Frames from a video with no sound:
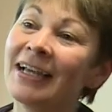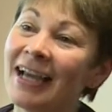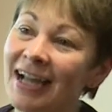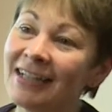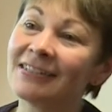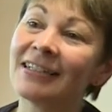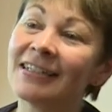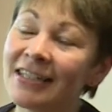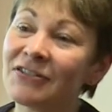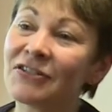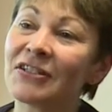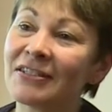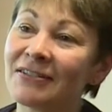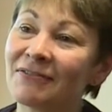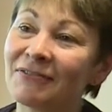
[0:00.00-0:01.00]
actually, let's
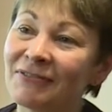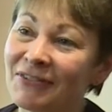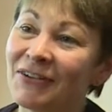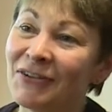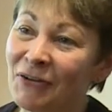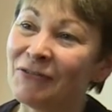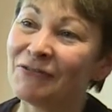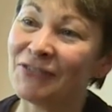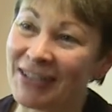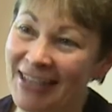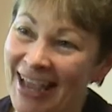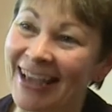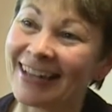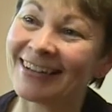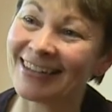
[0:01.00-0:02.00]
just not
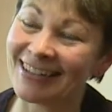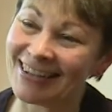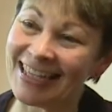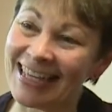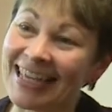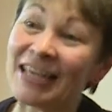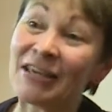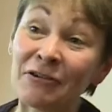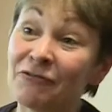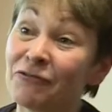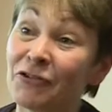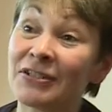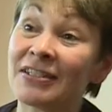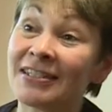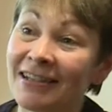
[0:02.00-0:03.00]
forget that the EU, for
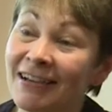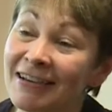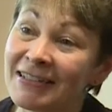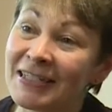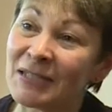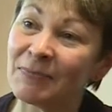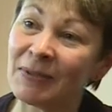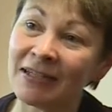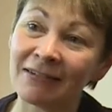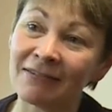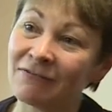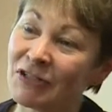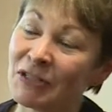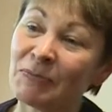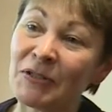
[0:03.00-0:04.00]
a start, has been
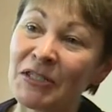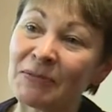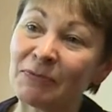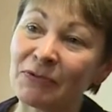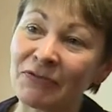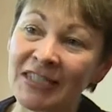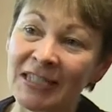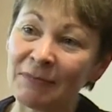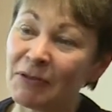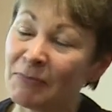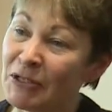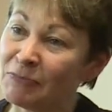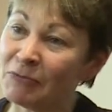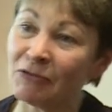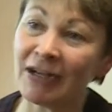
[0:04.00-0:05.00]
responsible for some of the
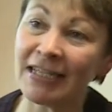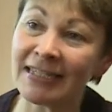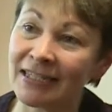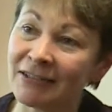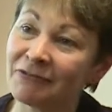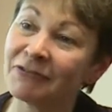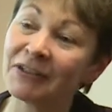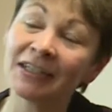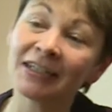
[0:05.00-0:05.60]
most progressive